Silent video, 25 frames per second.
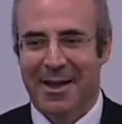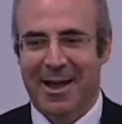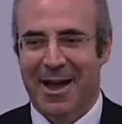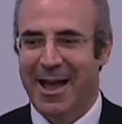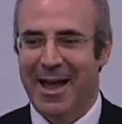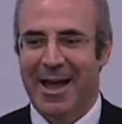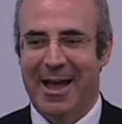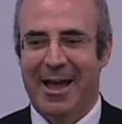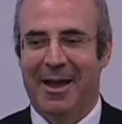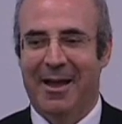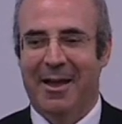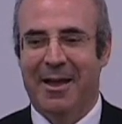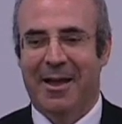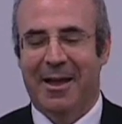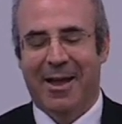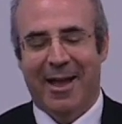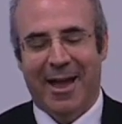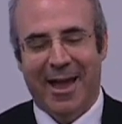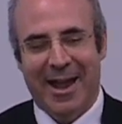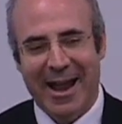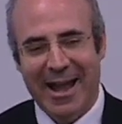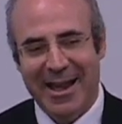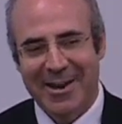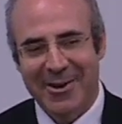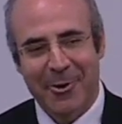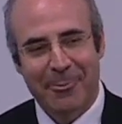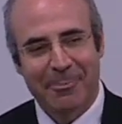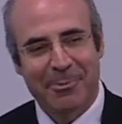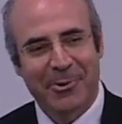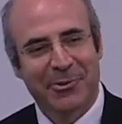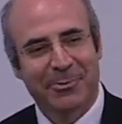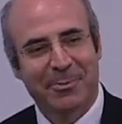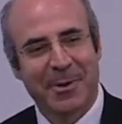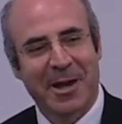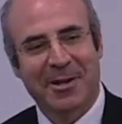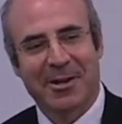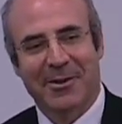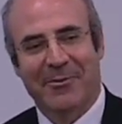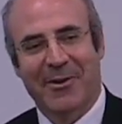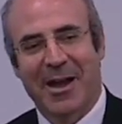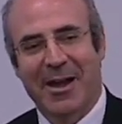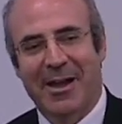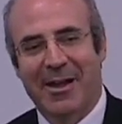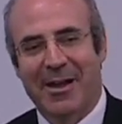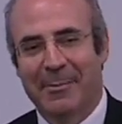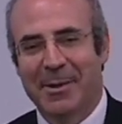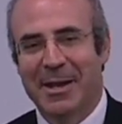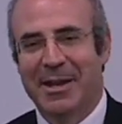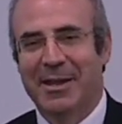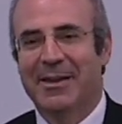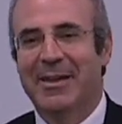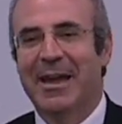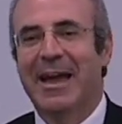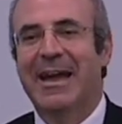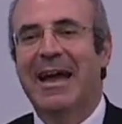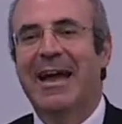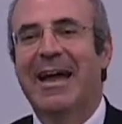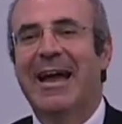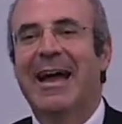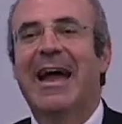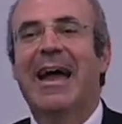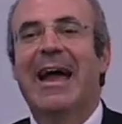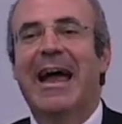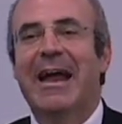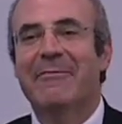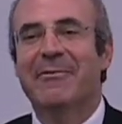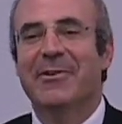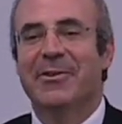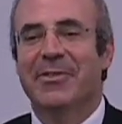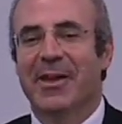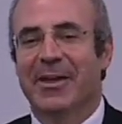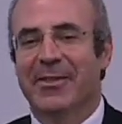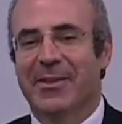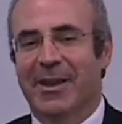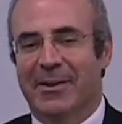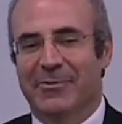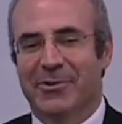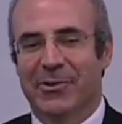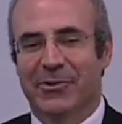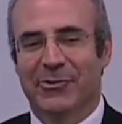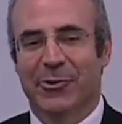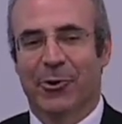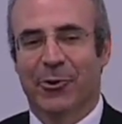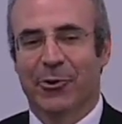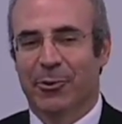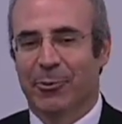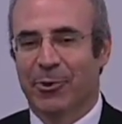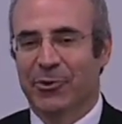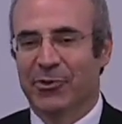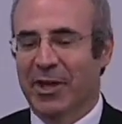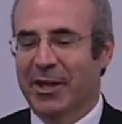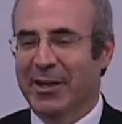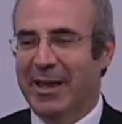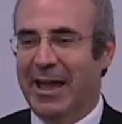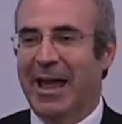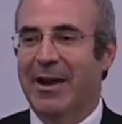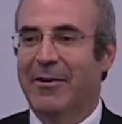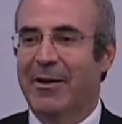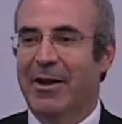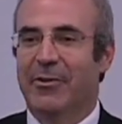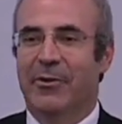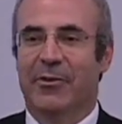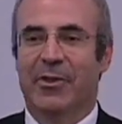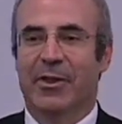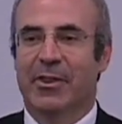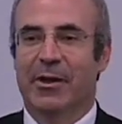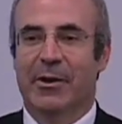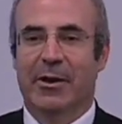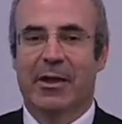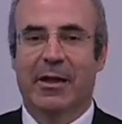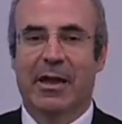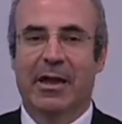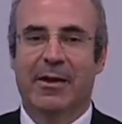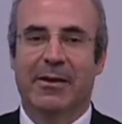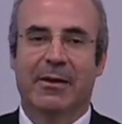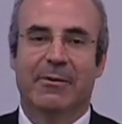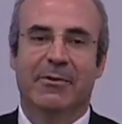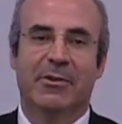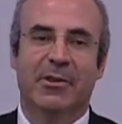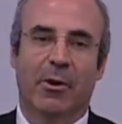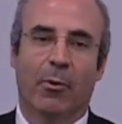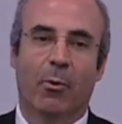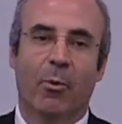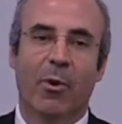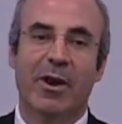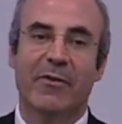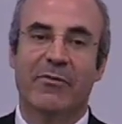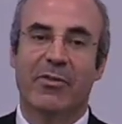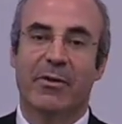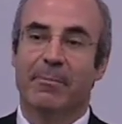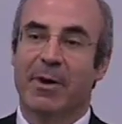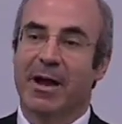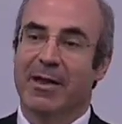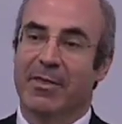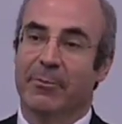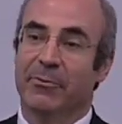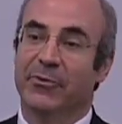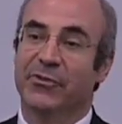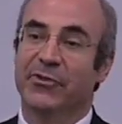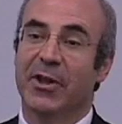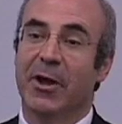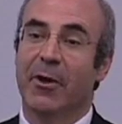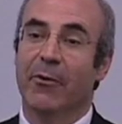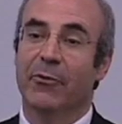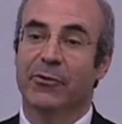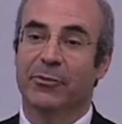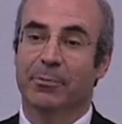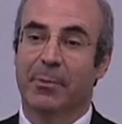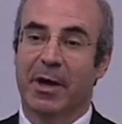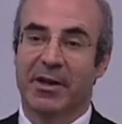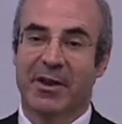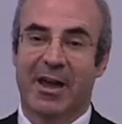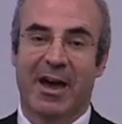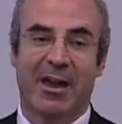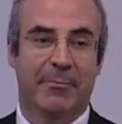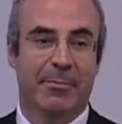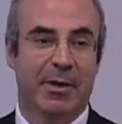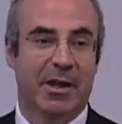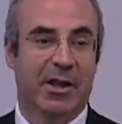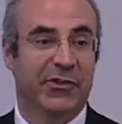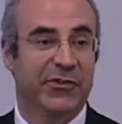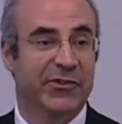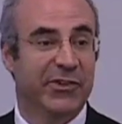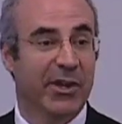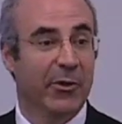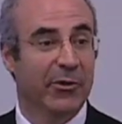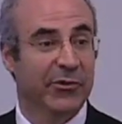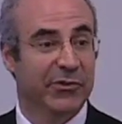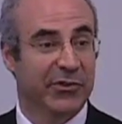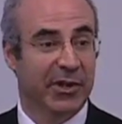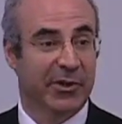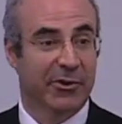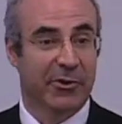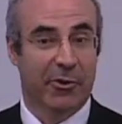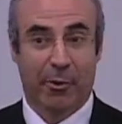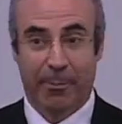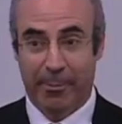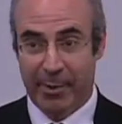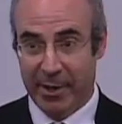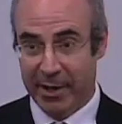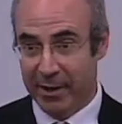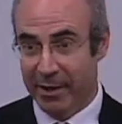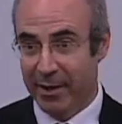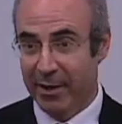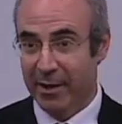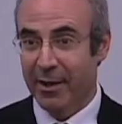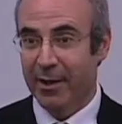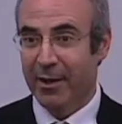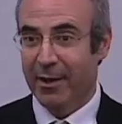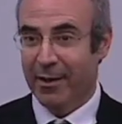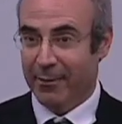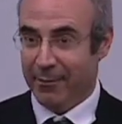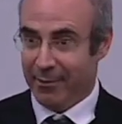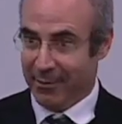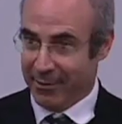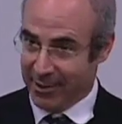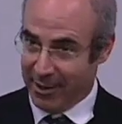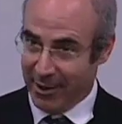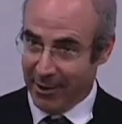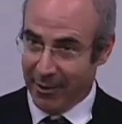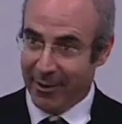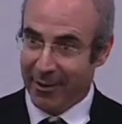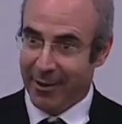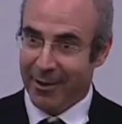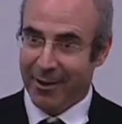I, And I had no perspective. I, I mean, everything that I've just told you was like, you know, one of them by themselves might not have been a sell signal, but, you know,